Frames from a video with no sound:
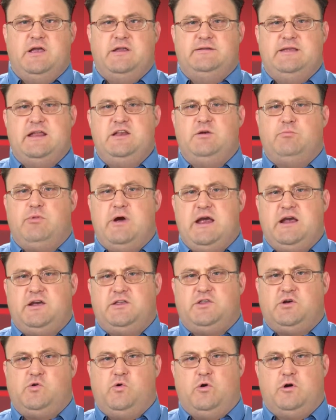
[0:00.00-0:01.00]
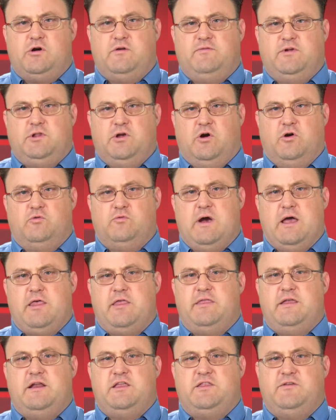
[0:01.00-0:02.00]
tend to break at the corner of a load rather
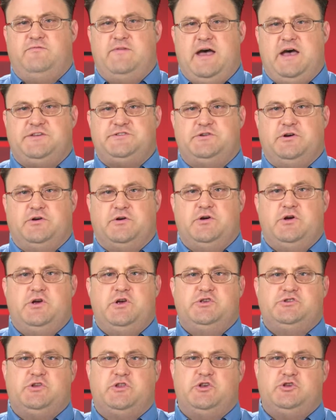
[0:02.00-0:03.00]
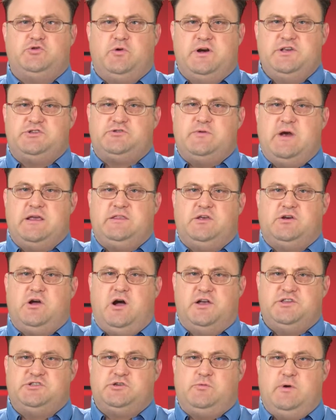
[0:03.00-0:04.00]
than at the fastener, so the joint strength and
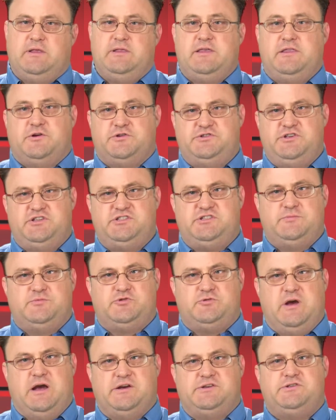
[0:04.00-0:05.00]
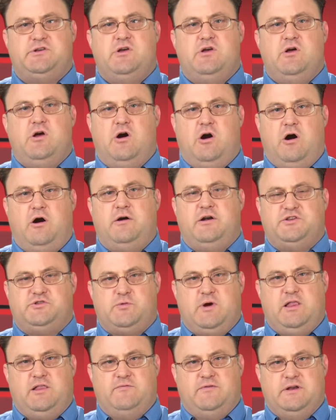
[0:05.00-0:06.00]
consequently their system strengths aren't as
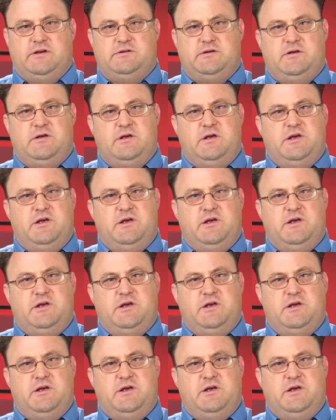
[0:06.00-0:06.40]
relevant.